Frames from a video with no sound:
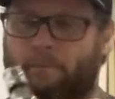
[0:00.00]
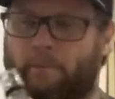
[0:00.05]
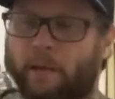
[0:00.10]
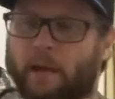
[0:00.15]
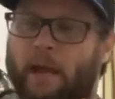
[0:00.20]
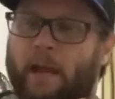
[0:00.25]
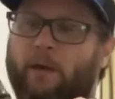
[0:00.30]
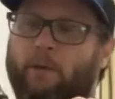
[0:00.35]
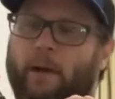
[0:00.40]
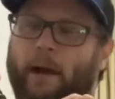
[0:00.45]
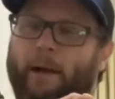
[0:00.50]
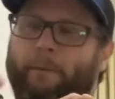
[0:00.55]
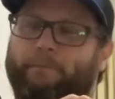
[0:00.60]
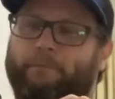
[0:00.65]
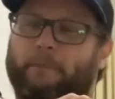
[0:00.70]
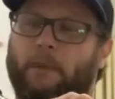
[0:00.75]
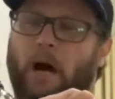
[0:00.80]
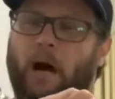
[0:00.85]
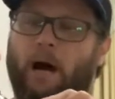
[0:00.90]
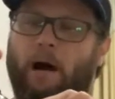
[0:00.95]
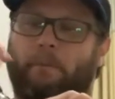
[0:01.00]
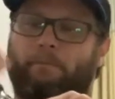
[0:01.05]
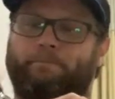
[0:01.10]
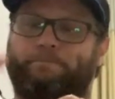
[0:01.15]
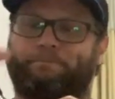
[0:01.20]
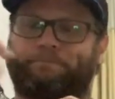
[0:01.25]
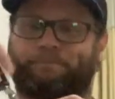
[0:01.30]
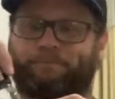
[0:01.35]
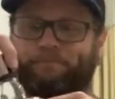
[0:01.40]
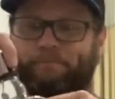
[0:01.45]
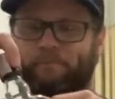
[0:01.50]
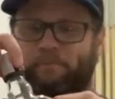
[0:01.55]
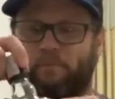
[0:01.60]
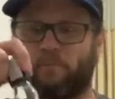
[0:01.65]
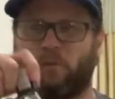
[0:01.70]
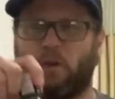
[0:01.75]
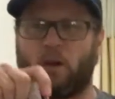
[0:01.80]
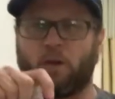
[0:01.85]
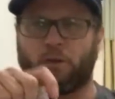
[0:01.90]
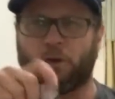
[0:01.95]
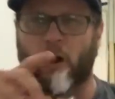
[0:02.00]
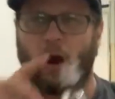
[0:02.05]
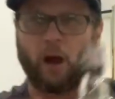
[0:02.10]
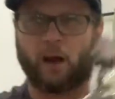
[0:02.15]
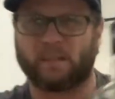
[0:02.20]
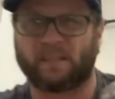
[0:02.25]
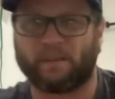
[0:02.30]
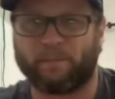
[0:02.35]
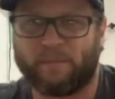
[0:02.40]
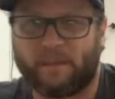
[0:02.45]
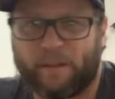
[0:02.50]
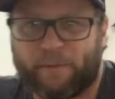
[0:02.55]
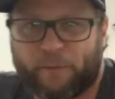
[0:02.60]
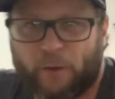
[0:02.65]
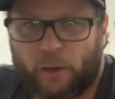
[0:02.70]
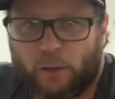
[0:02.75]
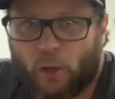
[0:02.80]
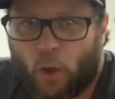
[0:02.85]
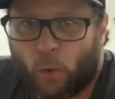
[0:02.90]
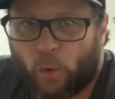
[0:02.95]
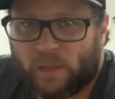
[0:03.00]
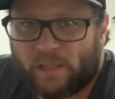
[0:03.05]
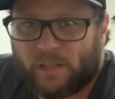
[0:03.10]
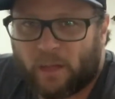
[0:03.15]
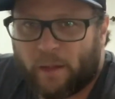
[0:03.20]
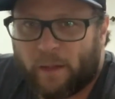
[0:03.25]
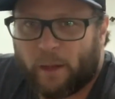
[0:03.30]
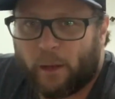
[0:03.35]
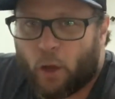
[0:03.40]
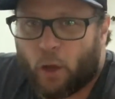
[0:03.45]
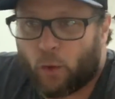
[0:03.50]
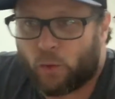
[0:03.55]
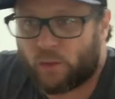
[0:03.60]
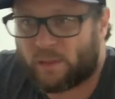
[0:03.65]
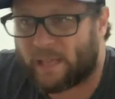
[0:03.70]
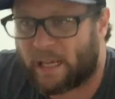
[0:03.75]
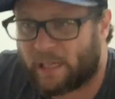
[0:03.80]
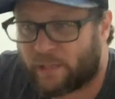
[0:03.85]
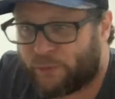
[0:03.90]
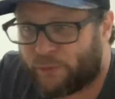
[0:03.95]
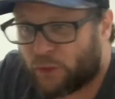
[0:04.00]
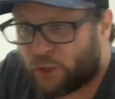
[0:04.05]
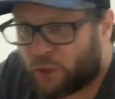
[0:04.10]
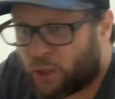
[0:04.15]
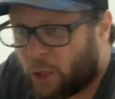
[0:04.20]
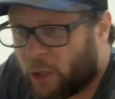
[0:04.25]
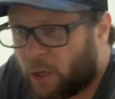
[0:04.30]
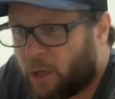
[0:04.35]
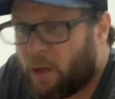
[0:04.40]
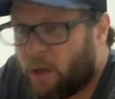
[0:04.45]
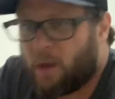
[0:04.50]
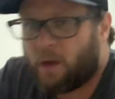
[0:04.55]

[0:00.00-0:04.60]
Anyway, there are some different notes on the nose, that's for sure.